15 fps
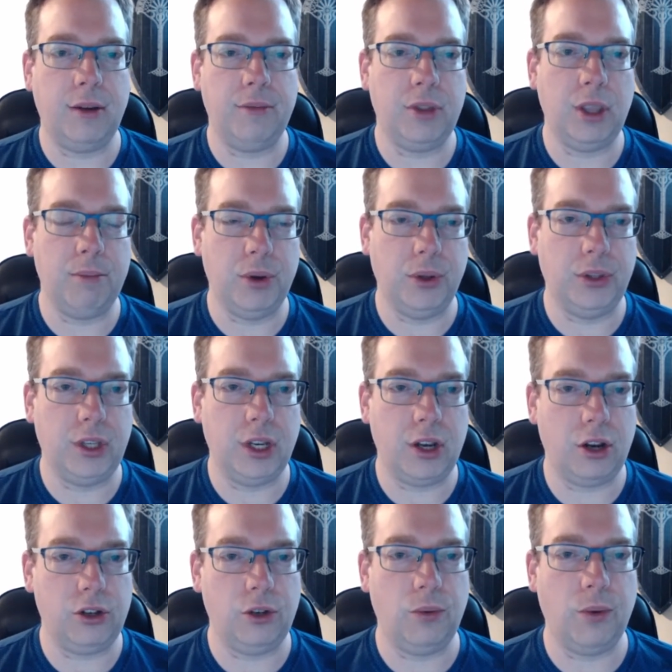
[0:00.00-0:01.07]
They both did
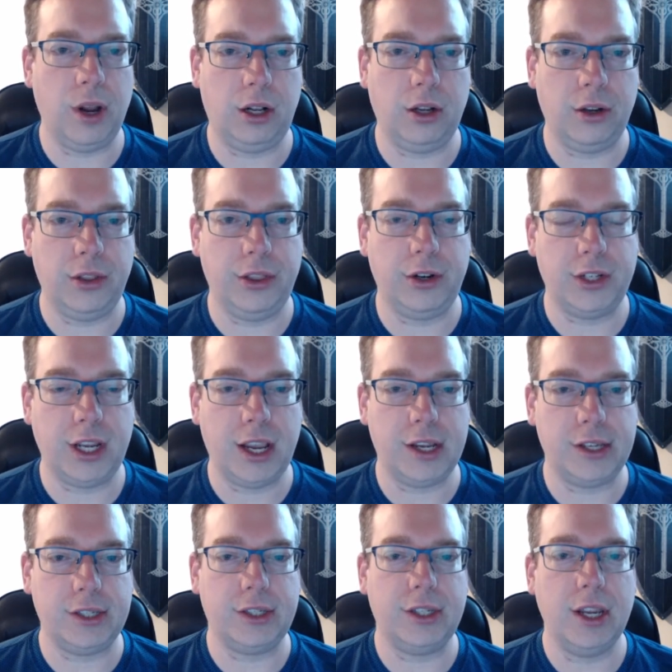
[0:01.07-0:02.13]
not do well on their
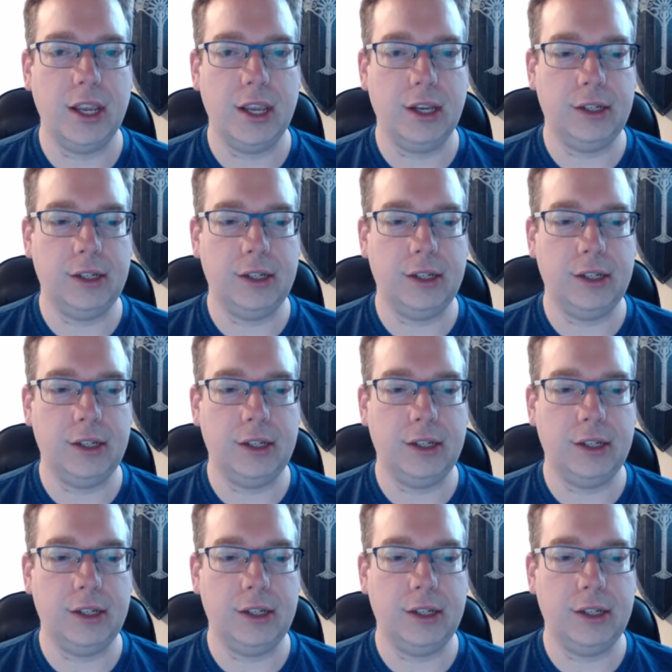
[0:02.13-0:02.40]
tests,